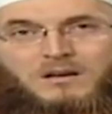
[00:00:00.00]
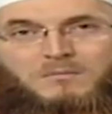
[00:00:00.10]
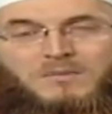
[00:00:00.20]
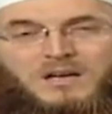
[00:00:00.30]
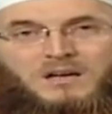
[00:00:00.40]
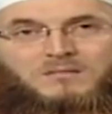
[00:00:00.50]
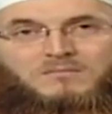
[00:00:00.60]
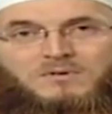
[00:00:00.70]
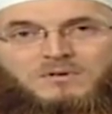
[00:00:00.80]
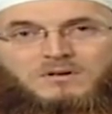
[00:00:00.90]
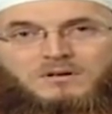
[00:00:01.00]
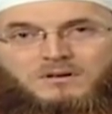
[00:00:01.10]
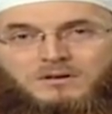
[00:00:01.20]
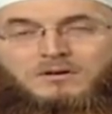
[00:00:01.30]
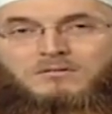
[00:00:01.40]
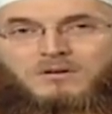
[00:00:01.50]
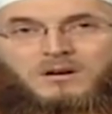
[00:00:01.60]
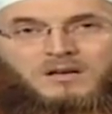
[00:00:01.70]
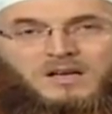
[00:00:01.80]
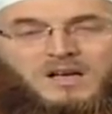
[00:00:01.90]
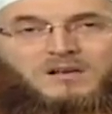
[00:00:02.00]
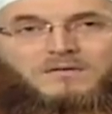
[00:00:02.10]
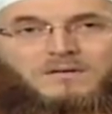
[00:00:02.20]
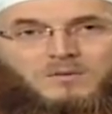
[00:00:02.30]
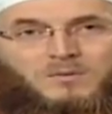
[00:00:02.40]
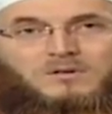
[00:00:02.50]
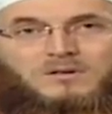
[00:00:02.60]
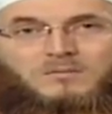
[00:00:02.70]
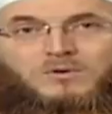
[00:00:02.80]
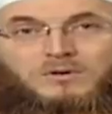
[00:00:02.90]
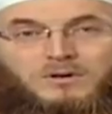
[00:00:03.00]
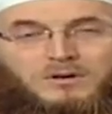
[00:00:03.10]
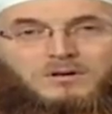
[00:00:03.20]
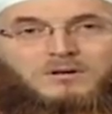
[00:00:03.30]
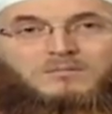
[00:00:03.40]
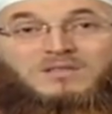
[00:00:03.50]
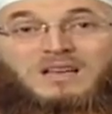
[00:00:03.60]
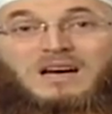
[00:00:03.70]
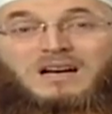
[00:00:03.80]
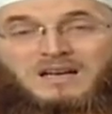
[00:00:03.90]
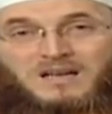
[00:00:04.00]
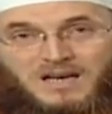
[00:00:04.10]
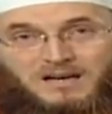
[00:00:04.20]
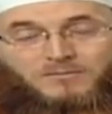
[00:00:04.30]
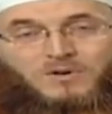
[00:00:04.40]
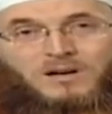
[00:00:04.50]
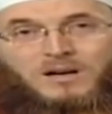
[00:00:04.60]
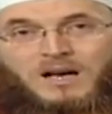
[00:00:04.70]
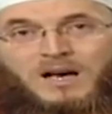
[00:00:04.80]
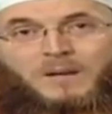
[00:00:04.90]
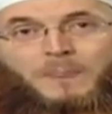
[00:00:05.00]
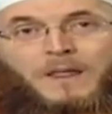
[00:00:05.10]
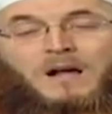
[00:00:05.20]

It becomes due on every Muslim who heard them saying Alhamdulillah